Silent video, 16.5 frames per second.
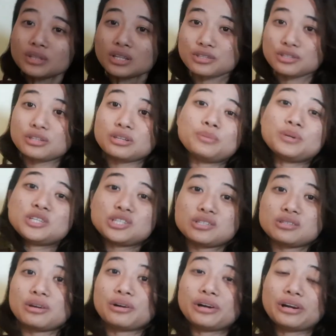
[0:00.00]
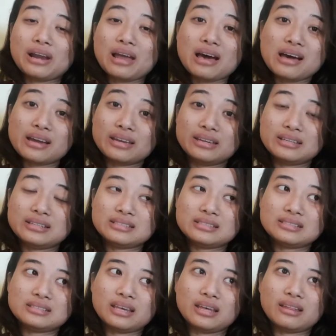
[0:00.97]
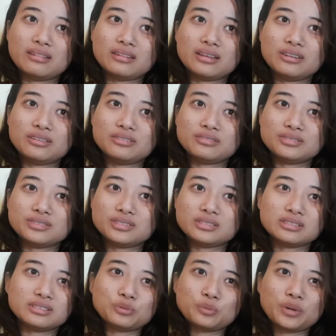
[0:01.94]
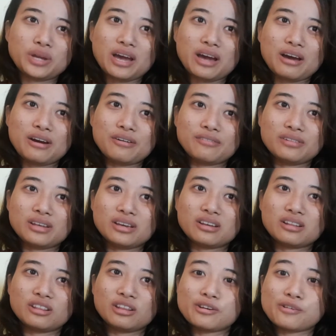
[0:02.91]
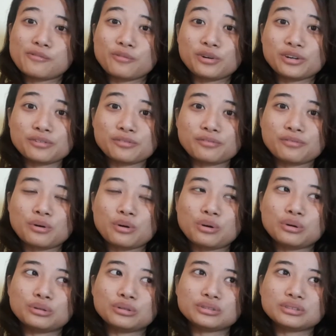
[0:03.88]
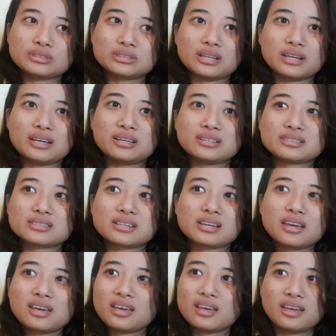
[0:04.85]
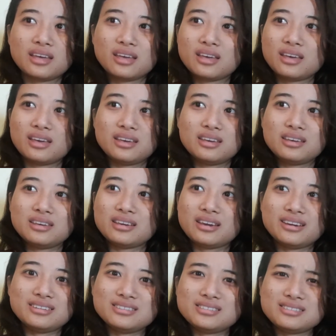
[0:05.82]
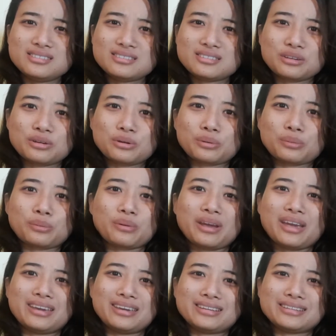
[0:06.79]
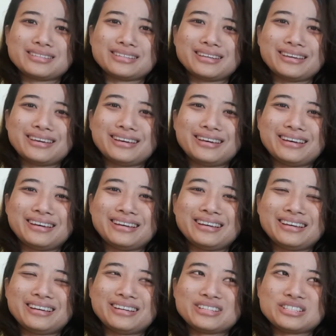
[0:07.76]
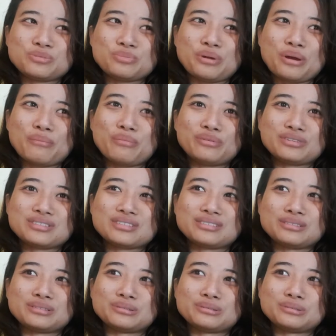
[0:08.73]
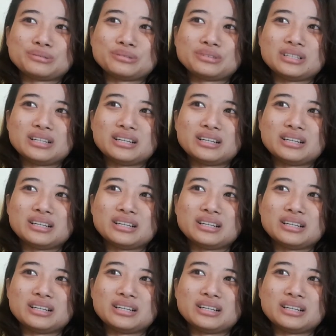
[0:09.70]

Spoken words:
So the beaches are nice, and then we have like a lot of waterfalls, and yeah, it's just great to be able to